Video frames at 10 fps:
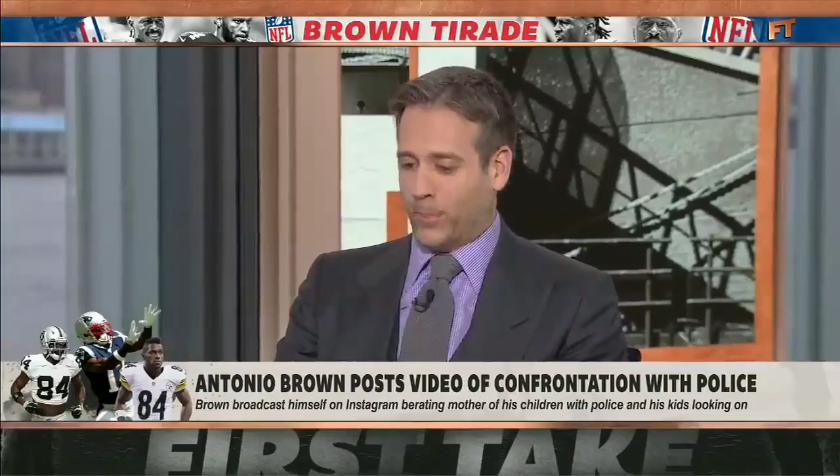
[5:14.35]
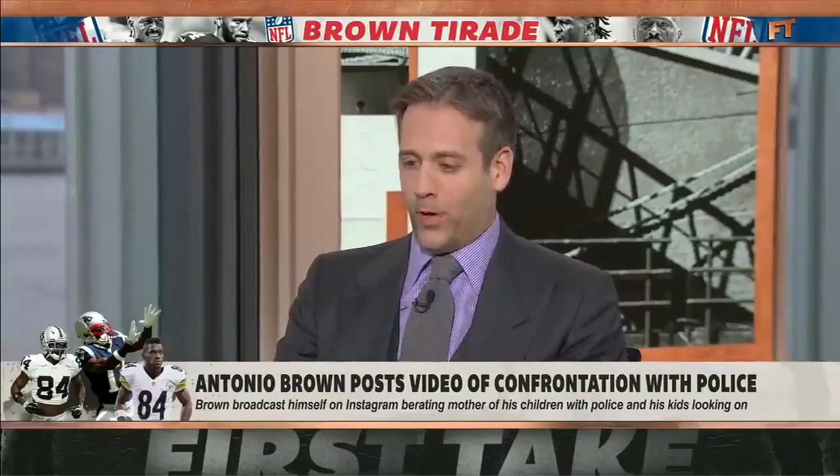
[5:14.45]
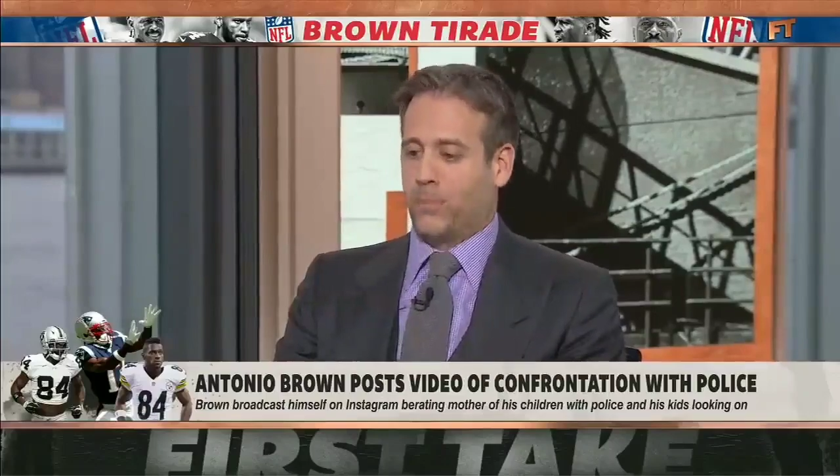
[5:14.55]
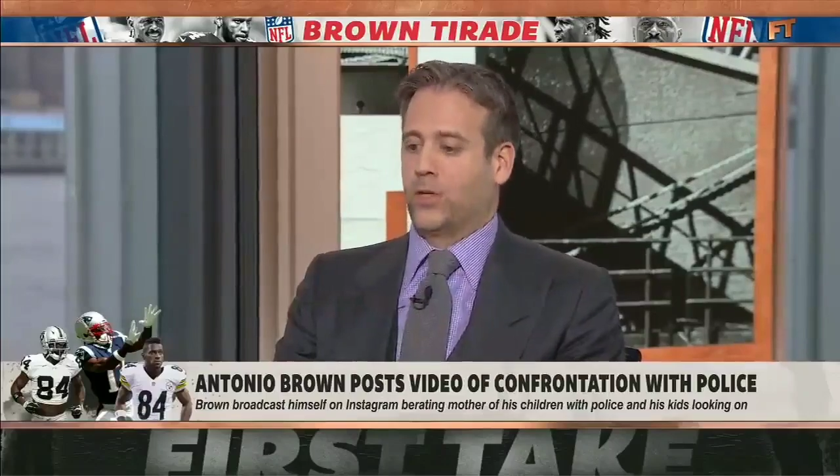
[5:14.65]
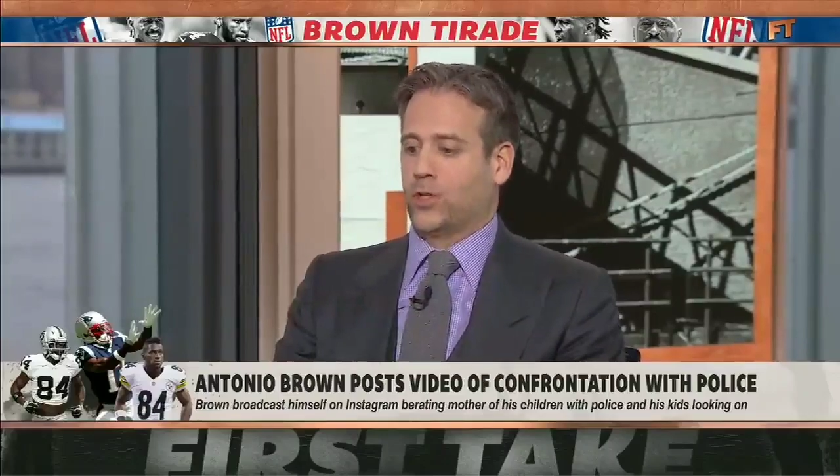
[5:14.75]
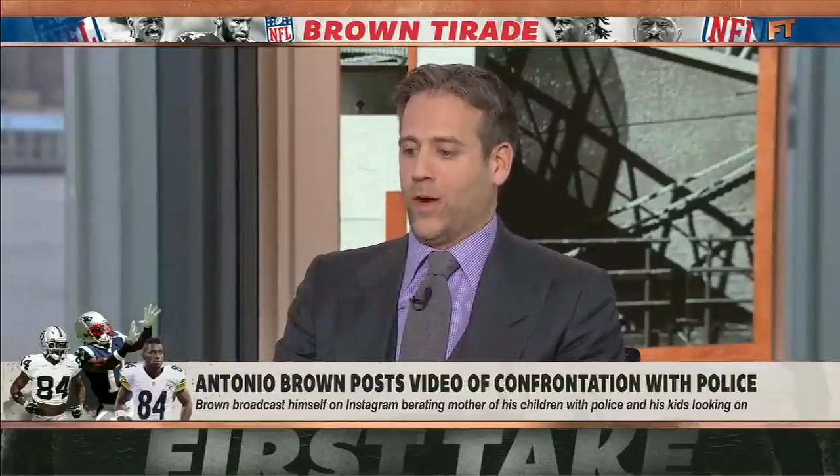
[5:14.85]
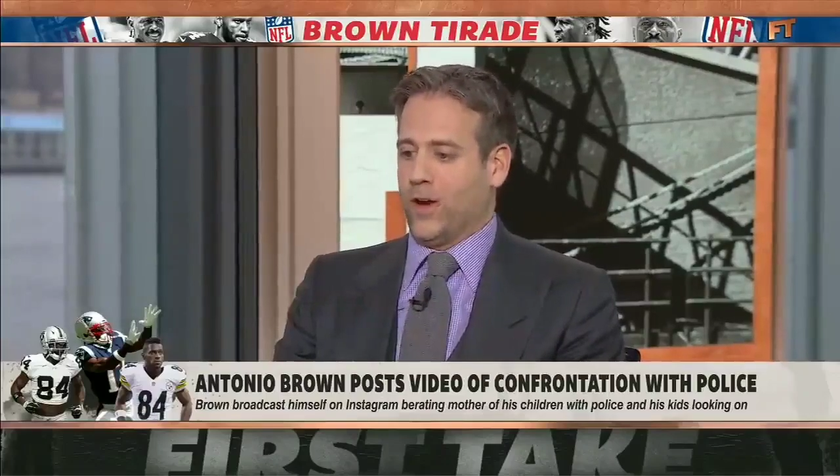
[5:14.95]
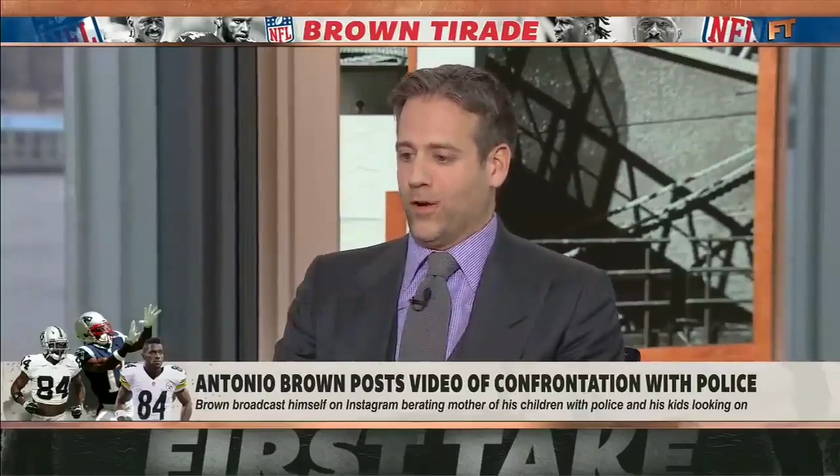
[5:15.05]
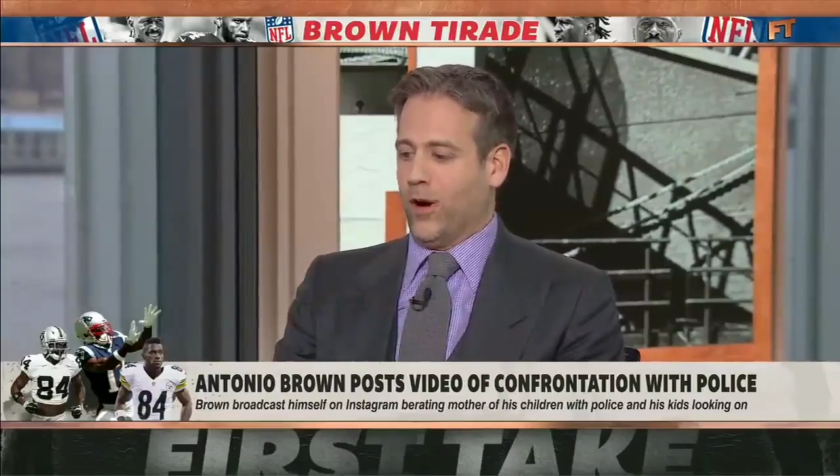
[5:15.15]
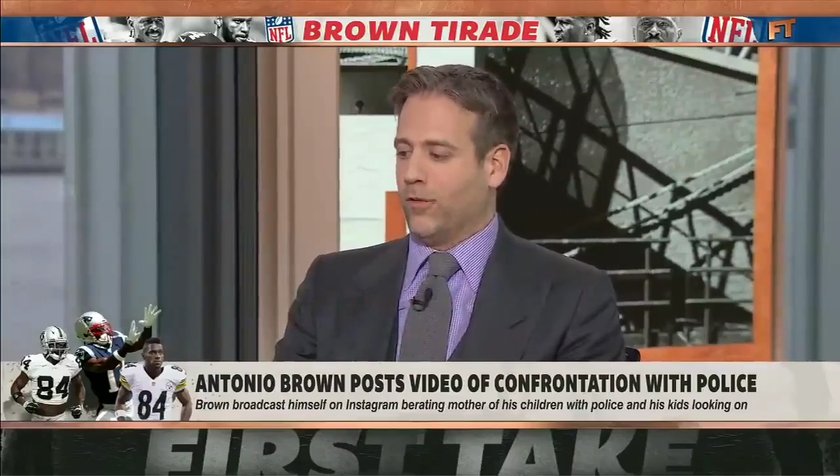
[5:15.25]

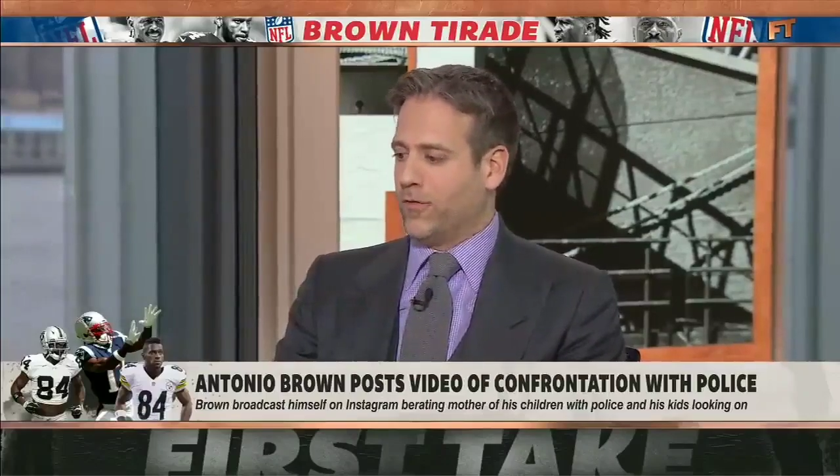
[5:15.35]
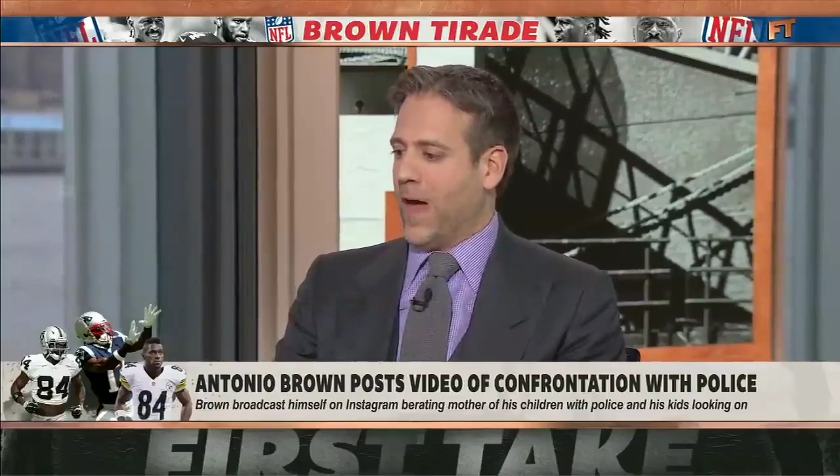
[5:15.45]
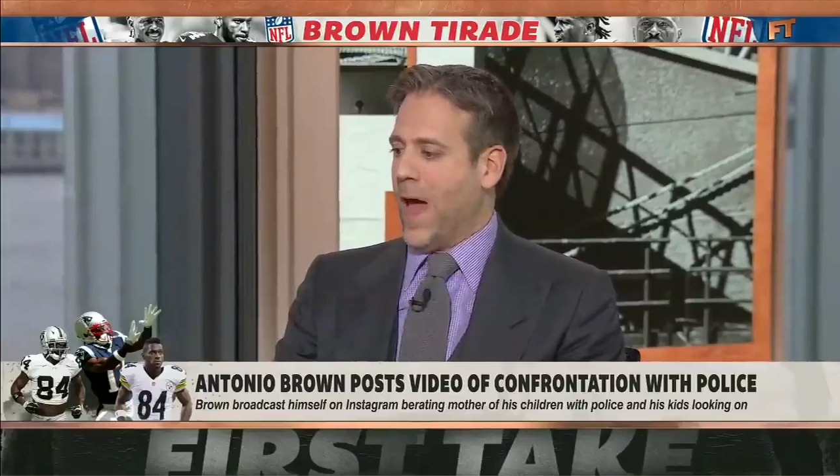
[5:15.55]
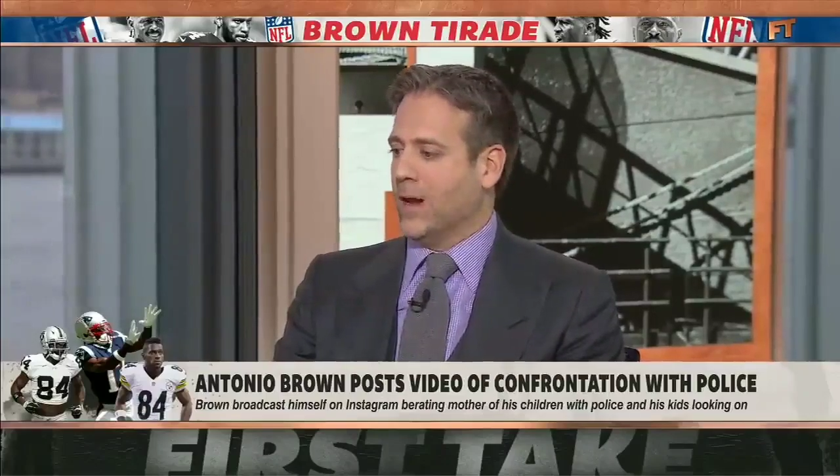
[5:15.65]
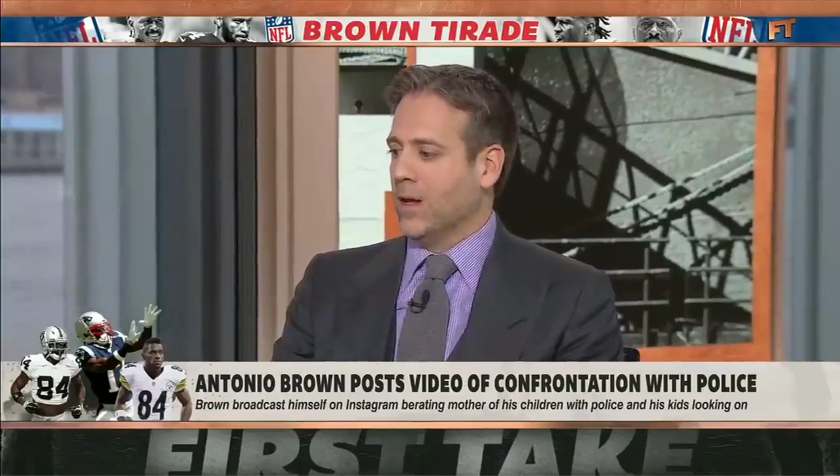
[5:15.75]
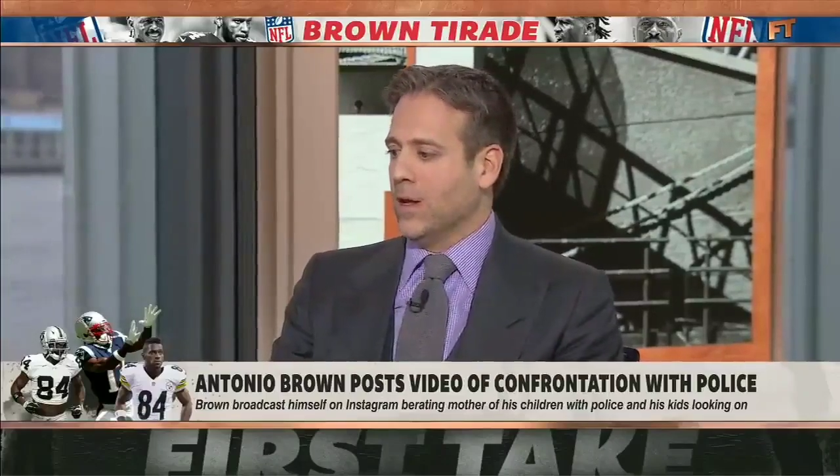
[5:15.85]
perpetrator of that.